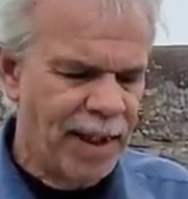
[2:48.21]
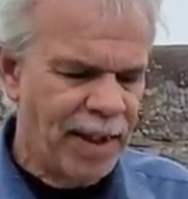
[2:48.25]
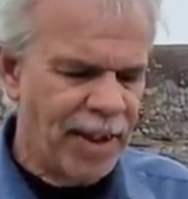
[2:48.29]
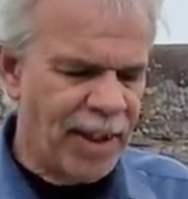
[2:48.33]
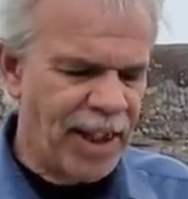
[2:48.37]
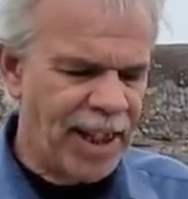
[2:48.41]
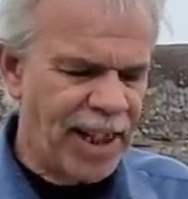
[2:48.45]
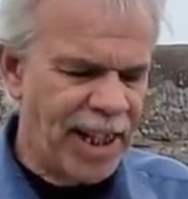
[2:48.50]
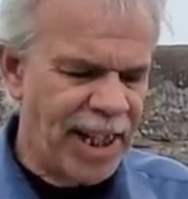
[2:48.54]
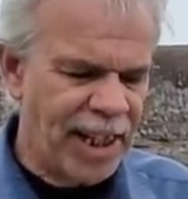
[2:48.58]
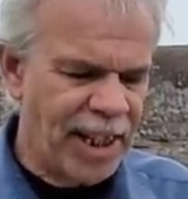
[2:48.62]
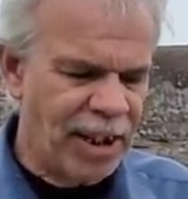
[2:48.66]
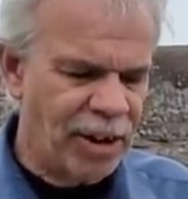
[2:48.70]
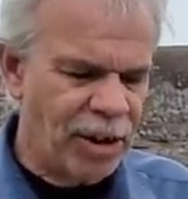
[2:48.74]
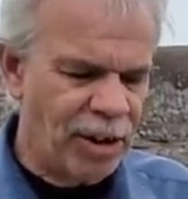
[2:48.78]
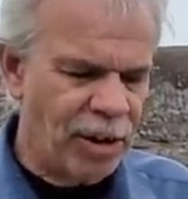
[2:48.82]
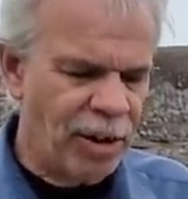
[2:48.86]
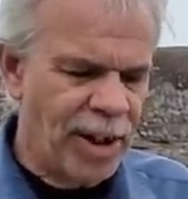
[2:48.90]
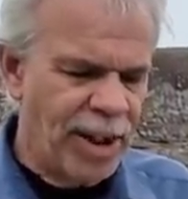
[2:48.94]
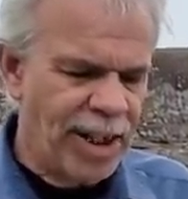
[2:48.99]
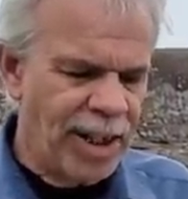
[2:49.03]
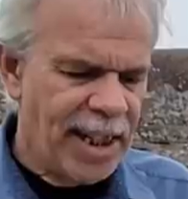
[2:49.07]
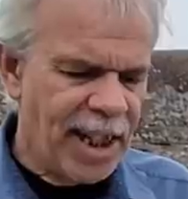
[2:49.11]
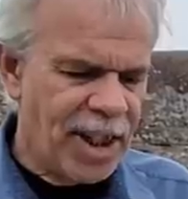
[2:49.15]
The
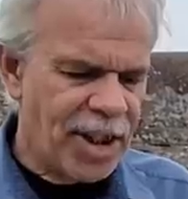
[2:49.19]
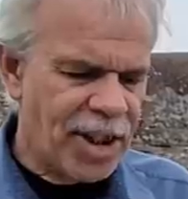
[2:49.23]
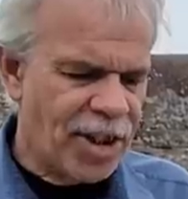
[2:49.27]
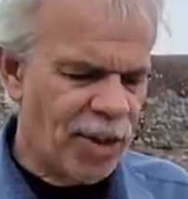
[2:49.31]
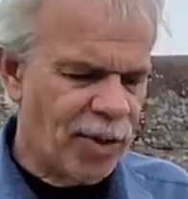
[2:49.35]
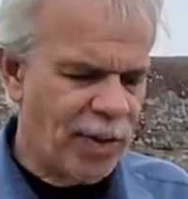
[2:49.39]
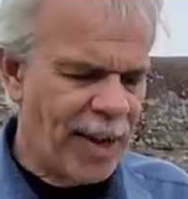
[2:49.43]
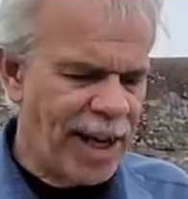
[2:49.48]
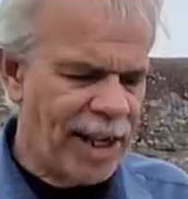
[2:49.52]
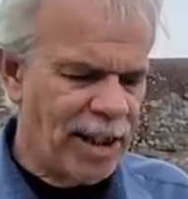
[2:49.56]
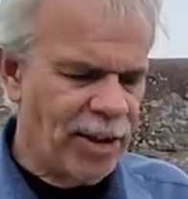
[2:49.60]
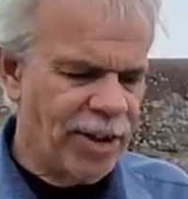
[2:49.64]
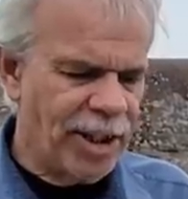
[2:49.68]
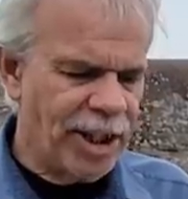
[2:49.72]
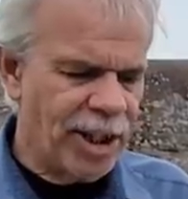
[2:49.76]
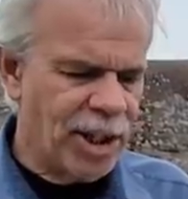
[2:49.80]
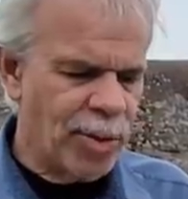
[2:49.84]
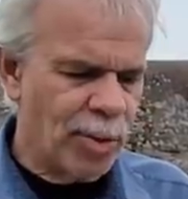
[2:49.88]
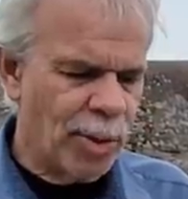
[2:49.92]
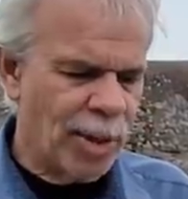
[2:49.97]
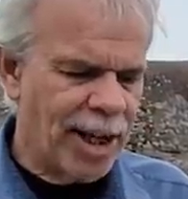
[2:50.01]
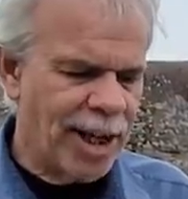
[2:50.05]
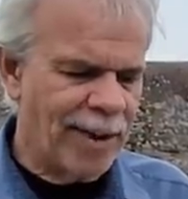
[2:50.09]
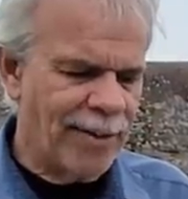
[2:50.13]
hill and
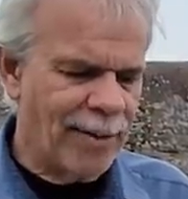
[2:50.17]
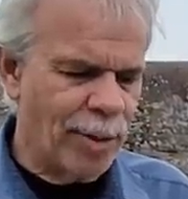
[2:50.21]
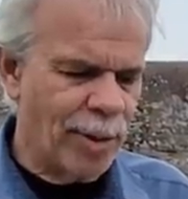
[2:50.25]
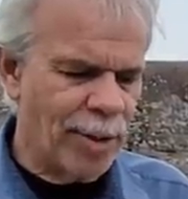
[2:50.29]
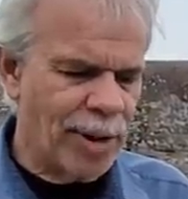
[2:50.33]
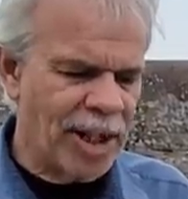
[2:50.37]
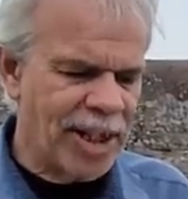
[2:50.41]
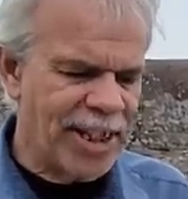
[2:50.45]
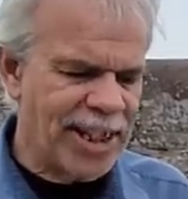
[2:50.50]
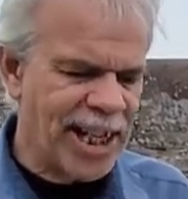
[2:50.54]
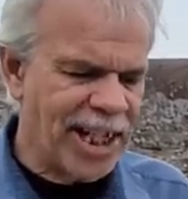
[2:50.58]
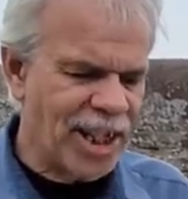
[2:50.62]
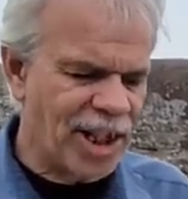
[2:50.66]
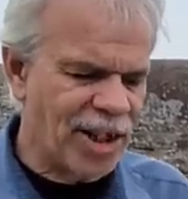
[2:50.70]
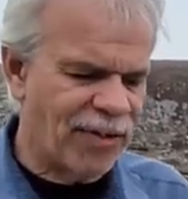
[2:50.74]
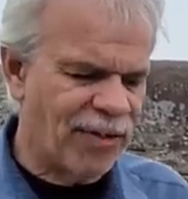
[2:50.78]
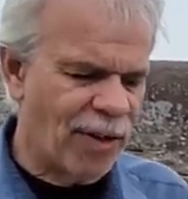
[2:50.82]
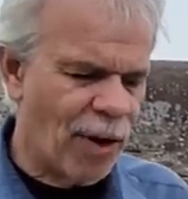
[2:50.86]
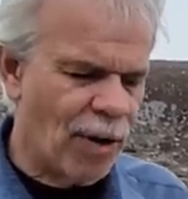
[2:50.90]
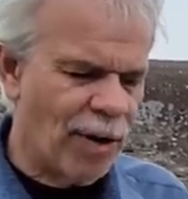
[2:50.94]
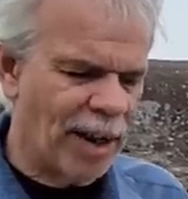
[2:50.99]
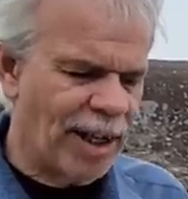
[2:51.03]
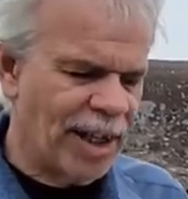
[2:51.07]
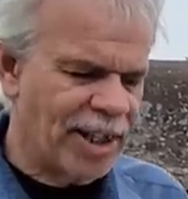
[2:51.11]
surroundings were covered with a dense
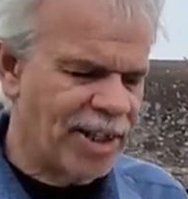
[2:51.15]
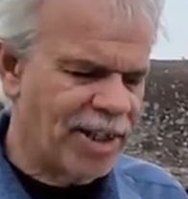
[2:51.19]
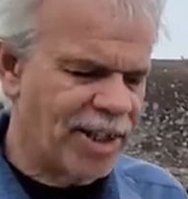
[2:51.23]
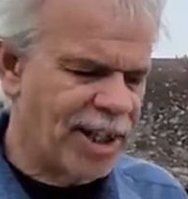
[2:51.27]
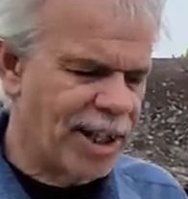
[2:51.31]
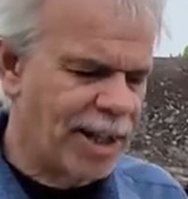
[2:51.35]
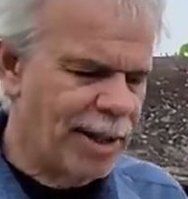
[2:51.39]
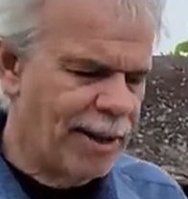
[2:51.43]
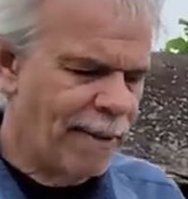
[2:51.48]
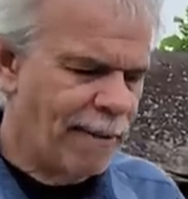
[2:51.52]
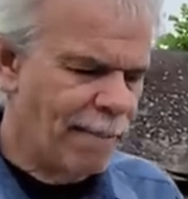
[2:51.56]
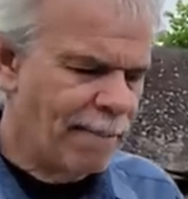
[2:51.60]
forest.